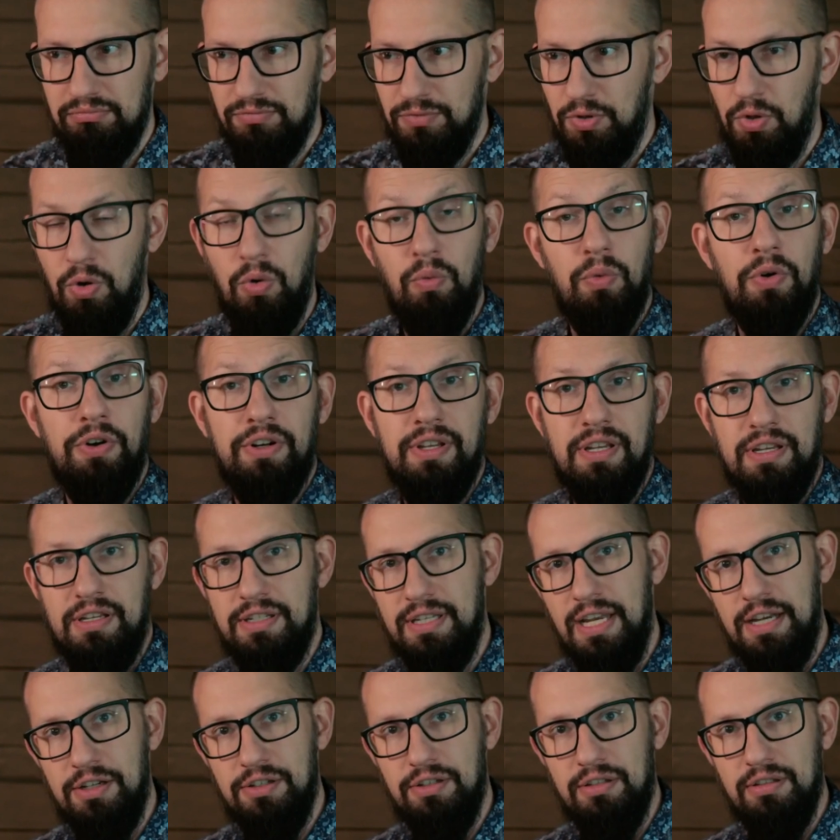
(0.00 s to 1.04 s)
co-working
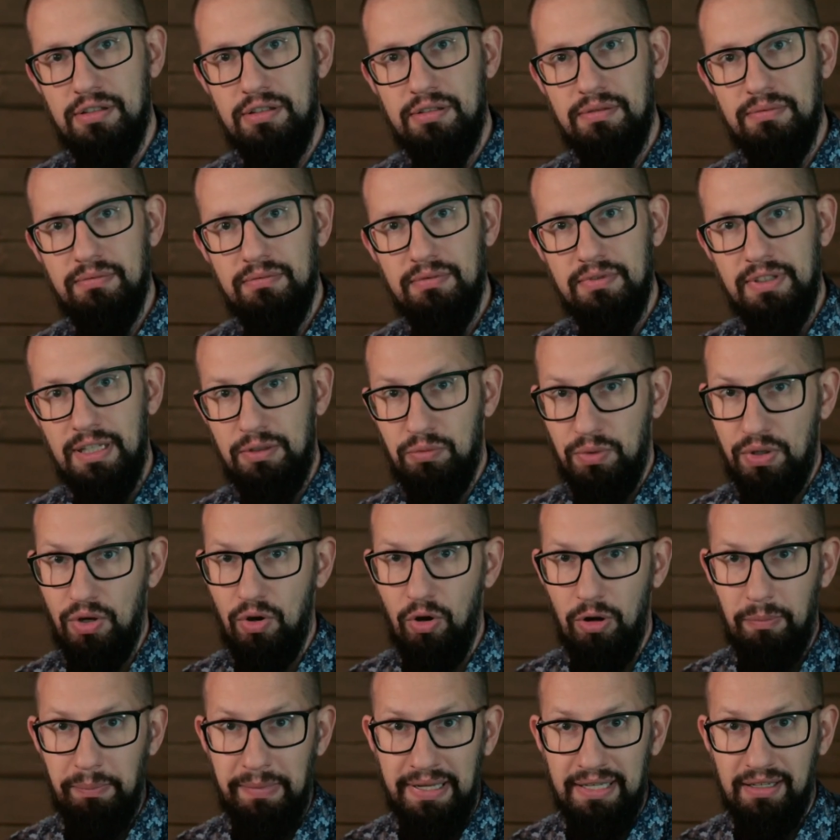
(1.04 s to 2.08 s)
sessions that we
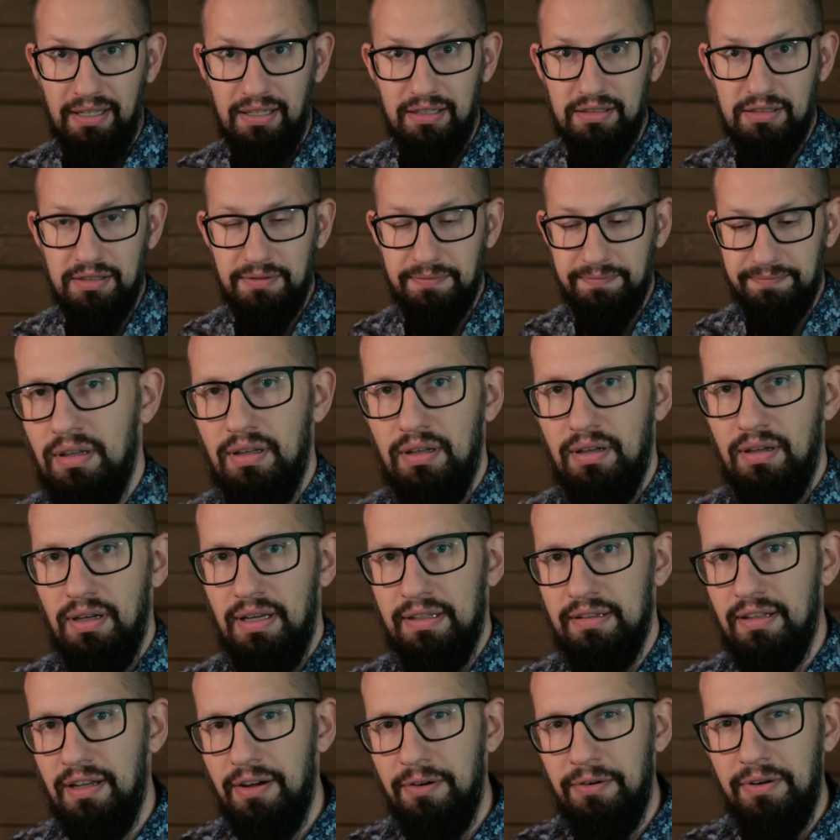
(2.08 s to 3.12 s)
call meetings.
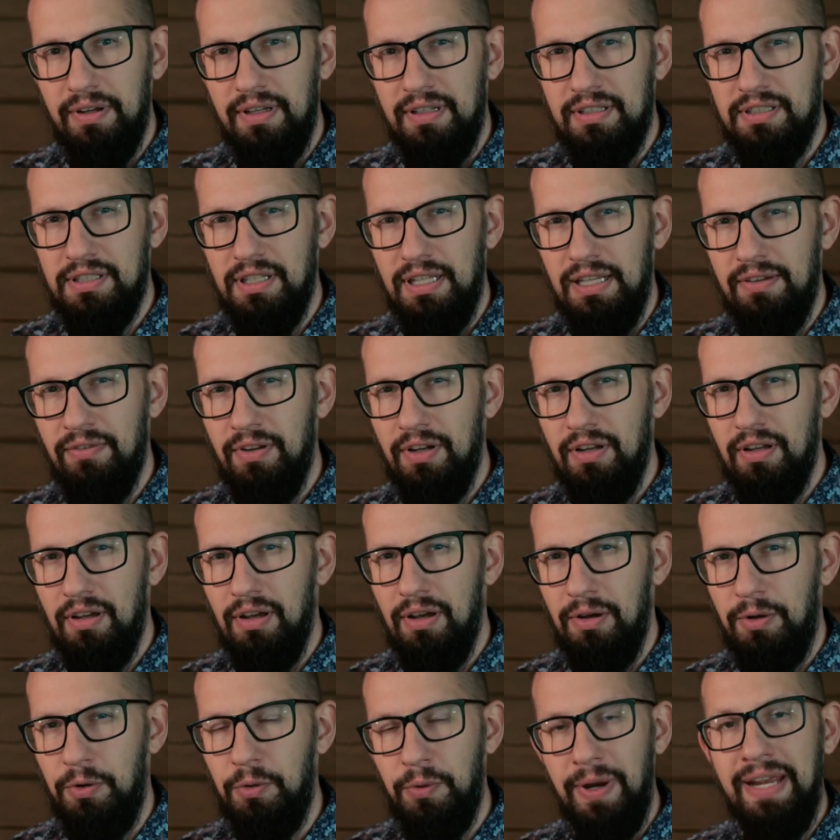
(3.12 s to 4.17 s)
And there is even
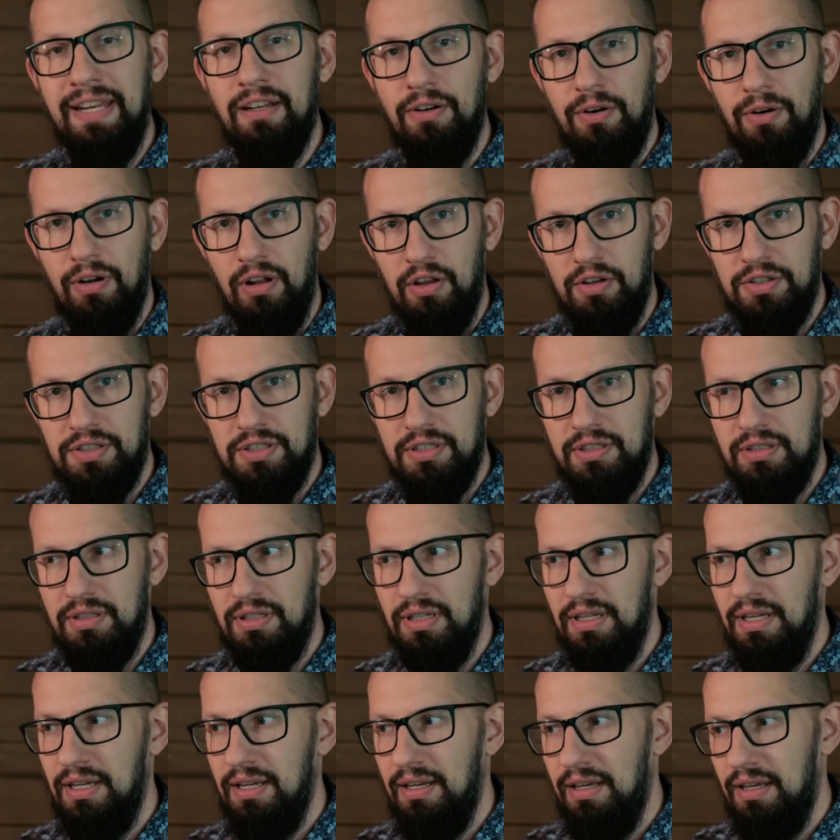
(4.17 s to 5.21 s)
a greater loss
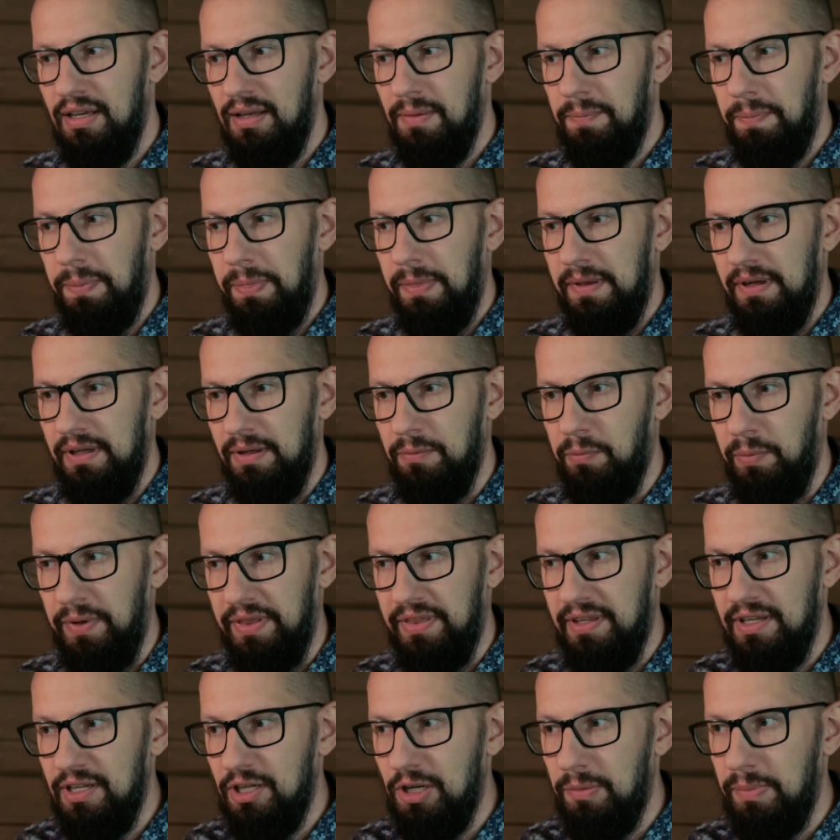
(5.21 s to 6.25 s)
if we
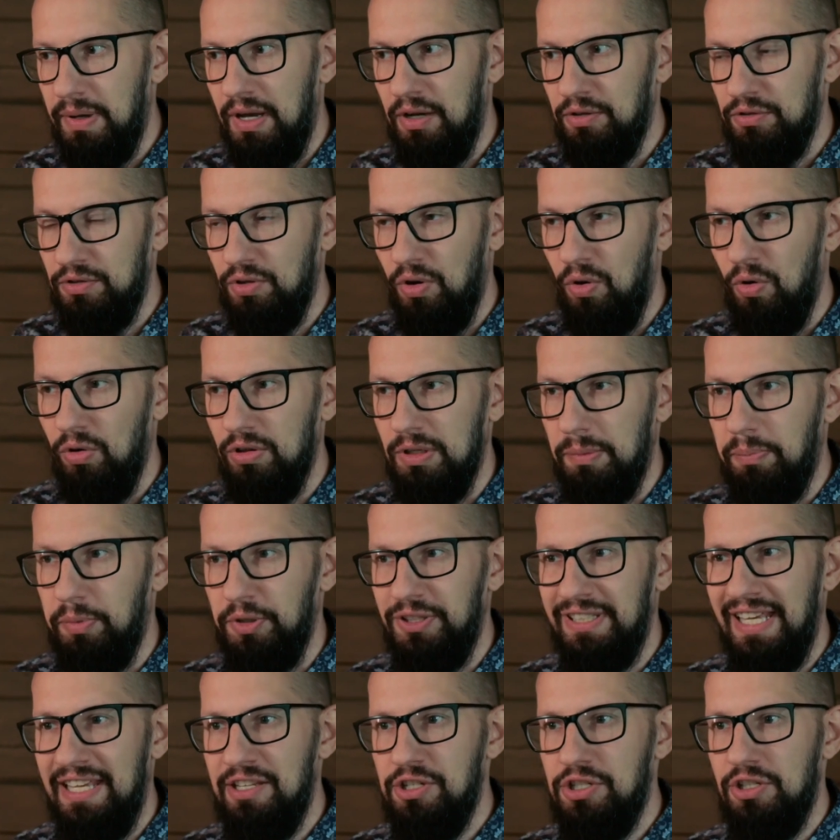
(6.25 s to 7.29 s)
think about all the
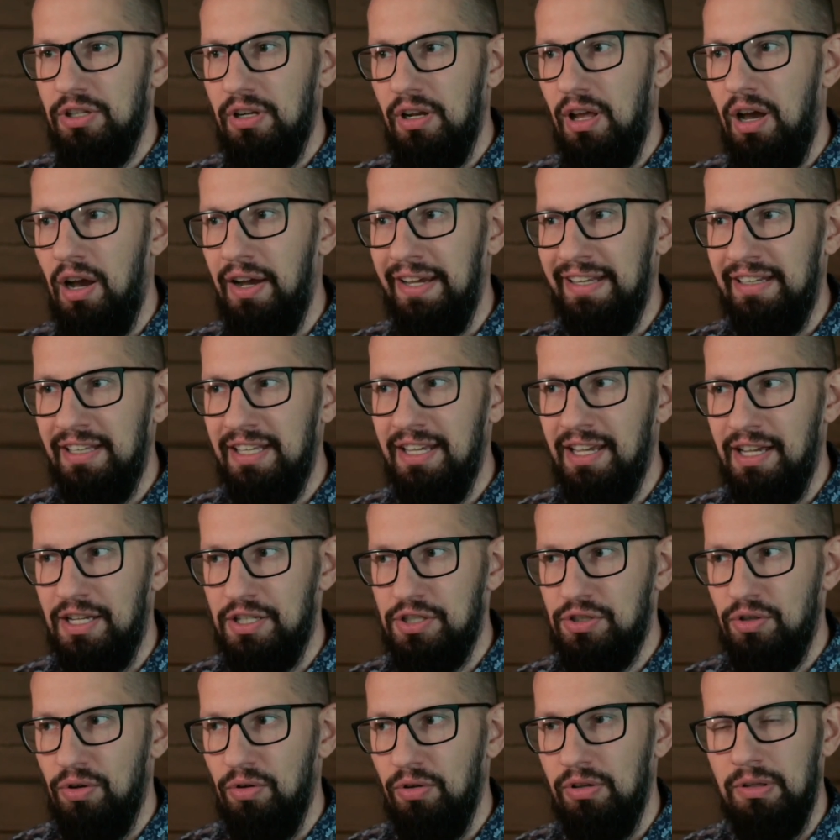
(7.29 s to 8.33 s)
potential
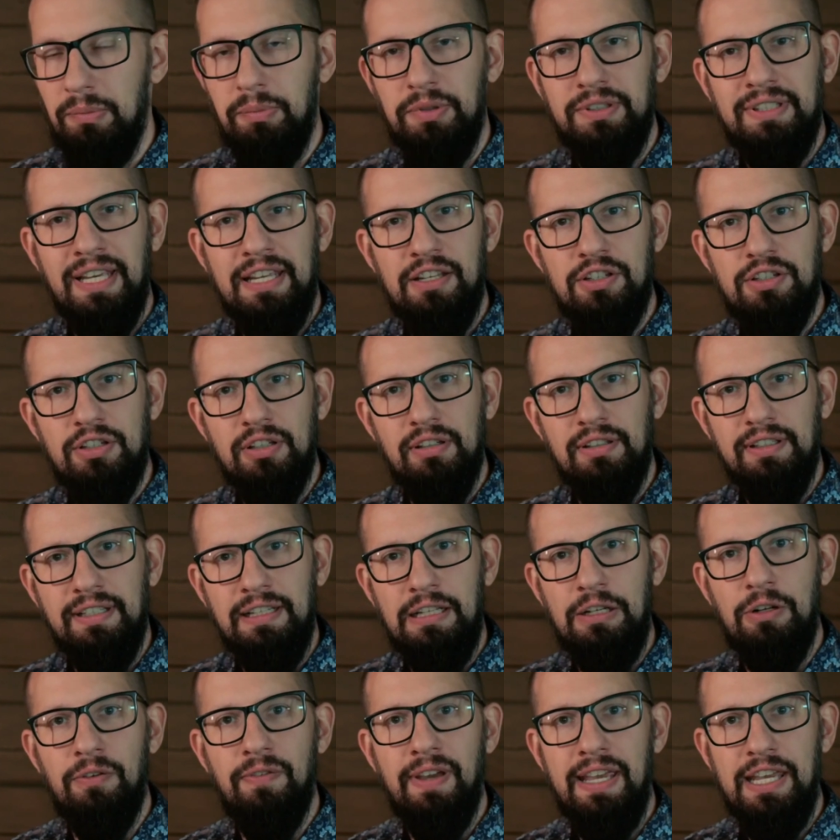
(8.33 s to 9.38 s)
ideas, all the potential
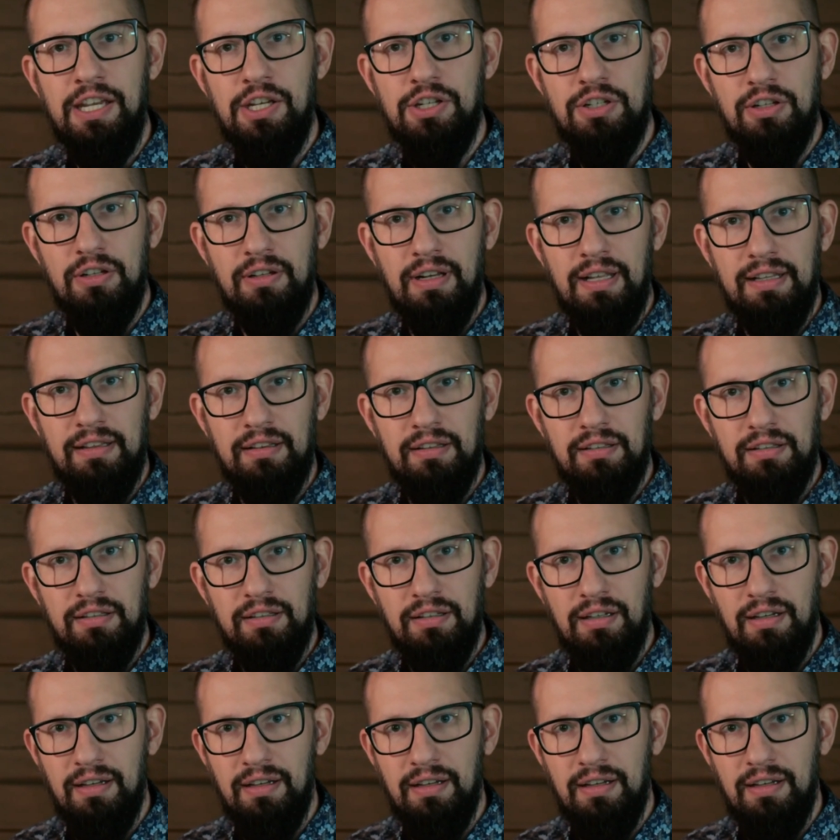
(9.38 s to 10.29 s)
innovation and